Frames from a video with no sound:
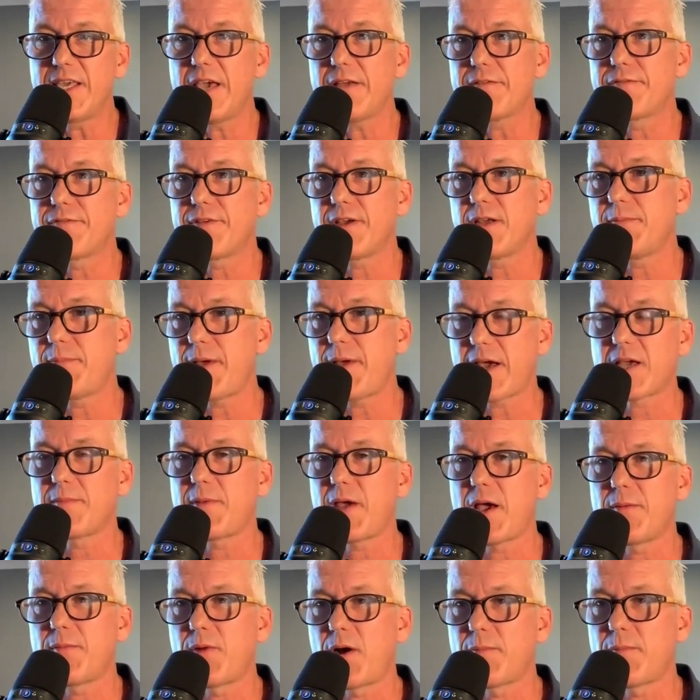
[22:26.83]
get feedback
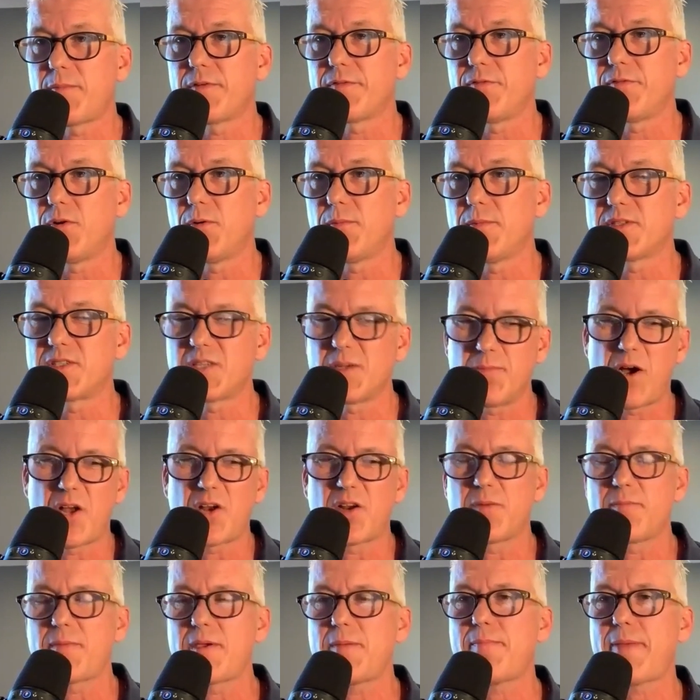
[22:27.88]
about my performance, it
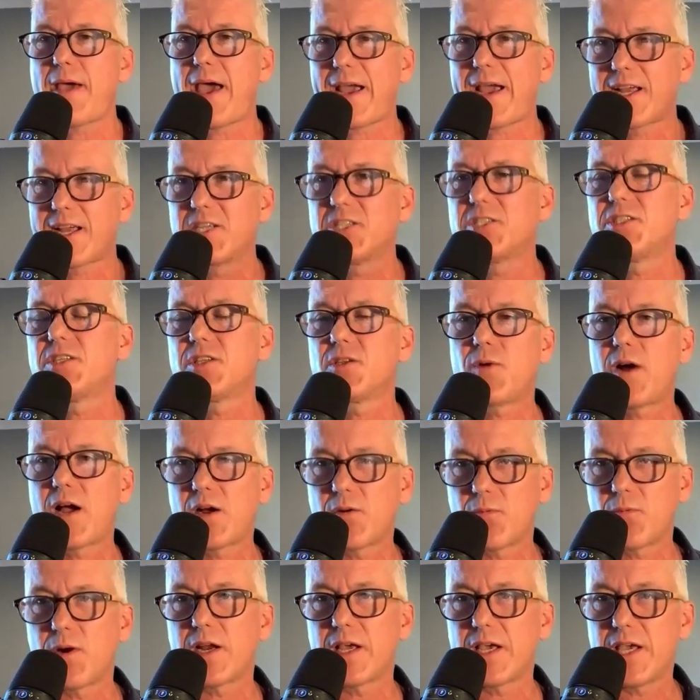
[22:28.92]
might not be packaged in the way
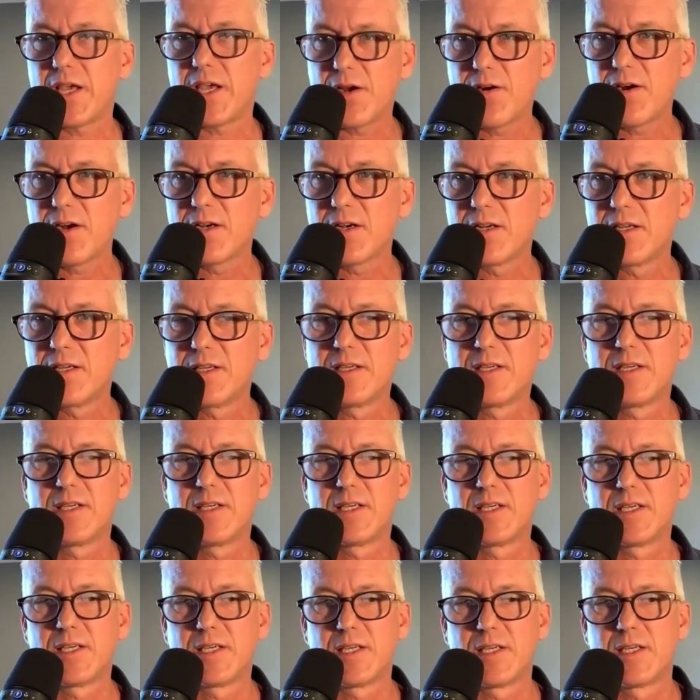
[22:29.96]
I want to hear it,
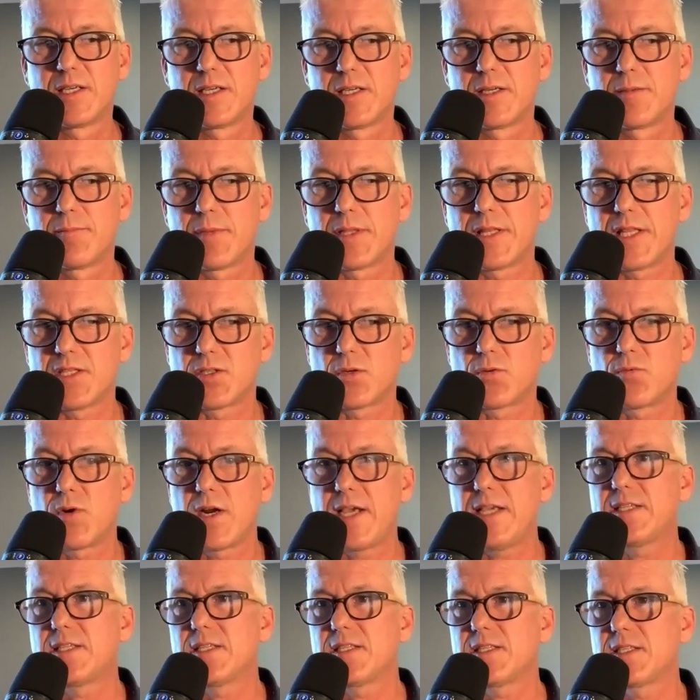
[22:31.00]
but there's a
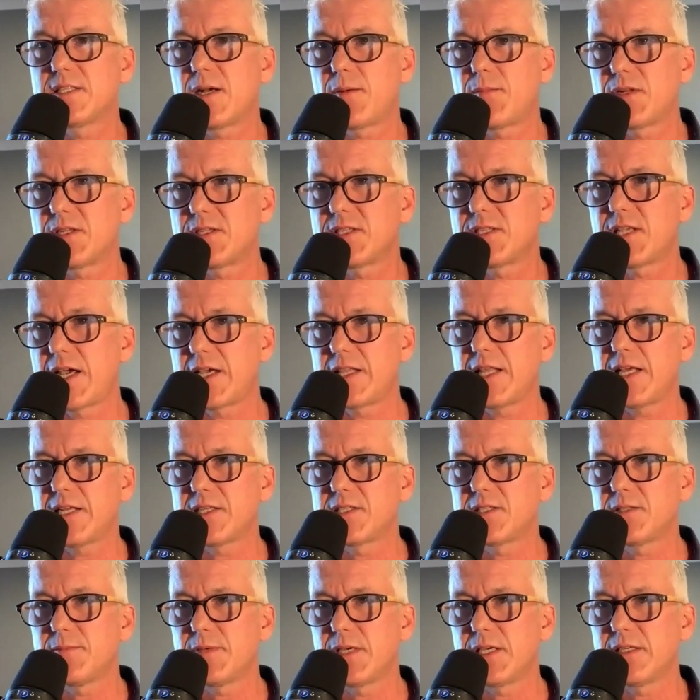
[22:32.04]
reason someone's saying
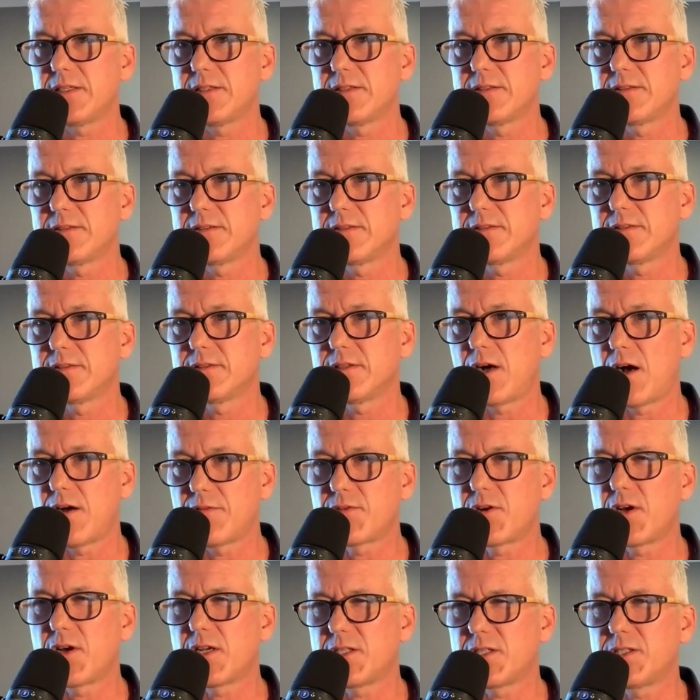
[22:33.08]
that to me.
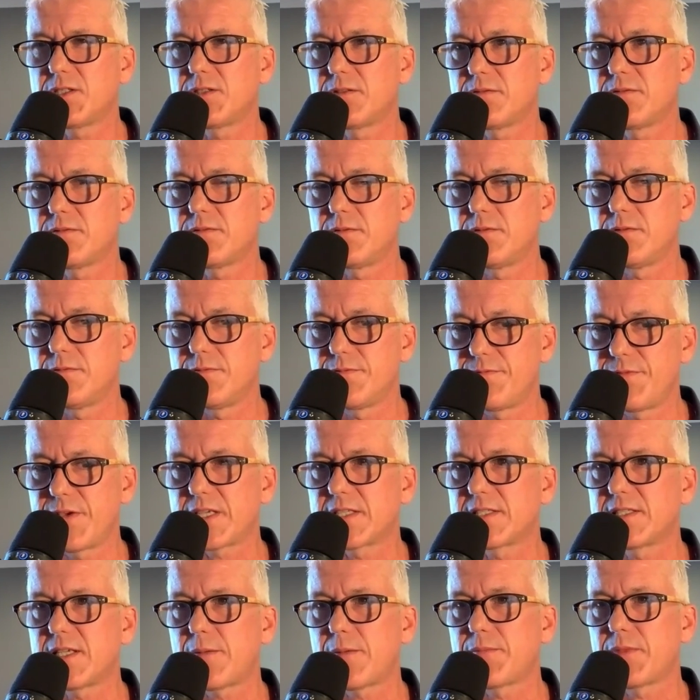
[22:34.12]
I've got to
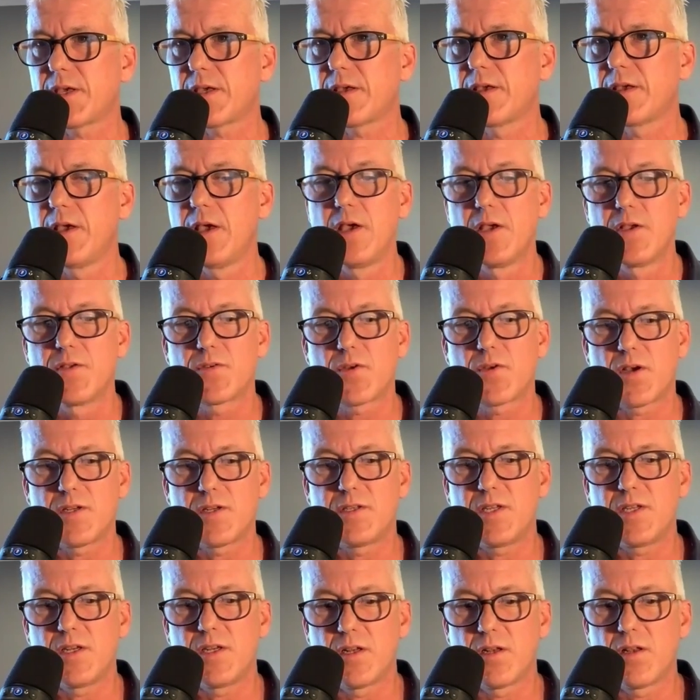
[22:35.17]
fix something. So I
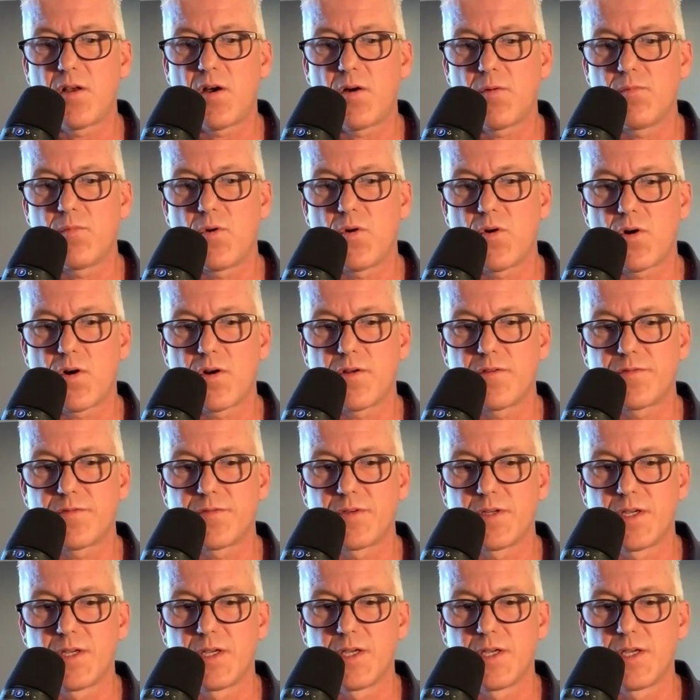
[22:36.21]
did a lot more of,